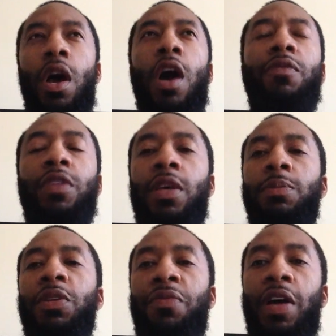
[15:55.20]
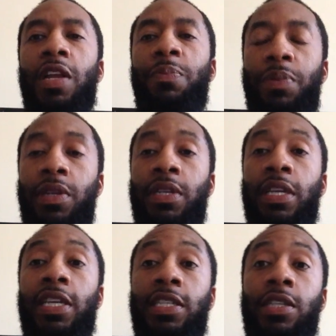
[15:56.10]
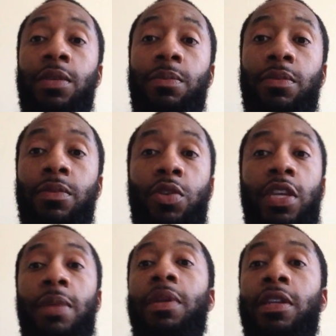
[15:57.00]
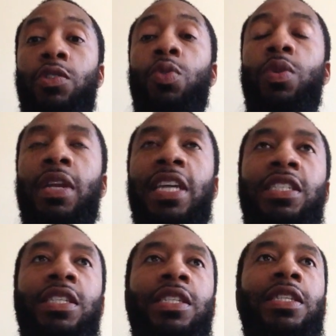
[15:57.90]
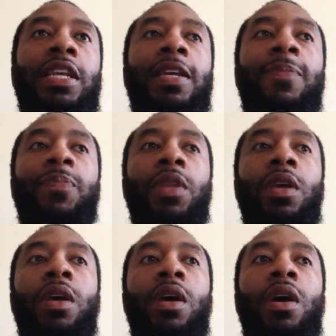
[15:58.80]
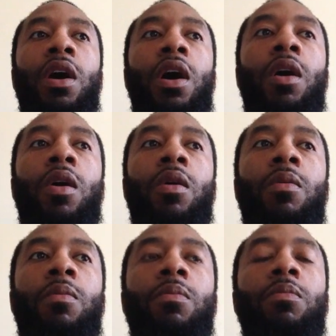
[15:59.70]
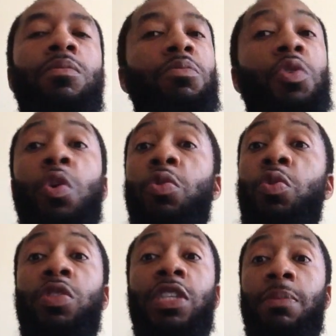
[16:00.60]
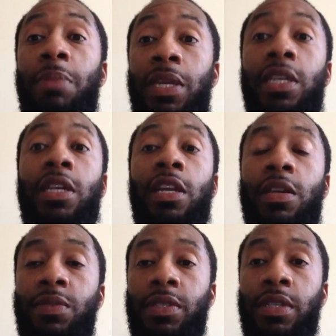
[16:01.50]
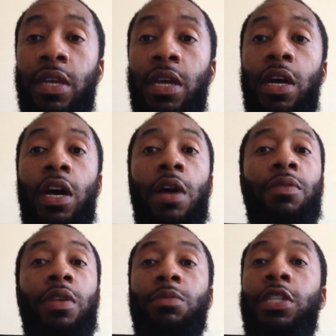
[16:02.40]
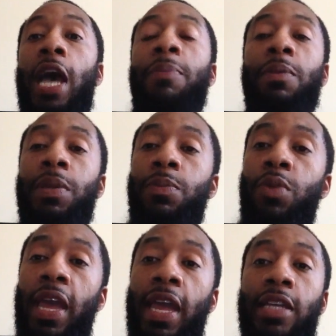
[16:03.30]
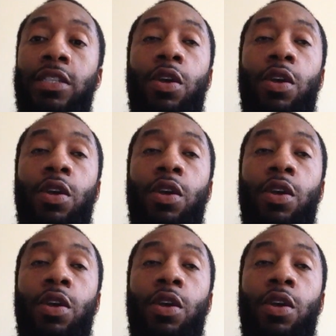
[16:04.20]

of them developing Egypt or Kemet into a nation state, you know, you see many glyphs of them chopping people hands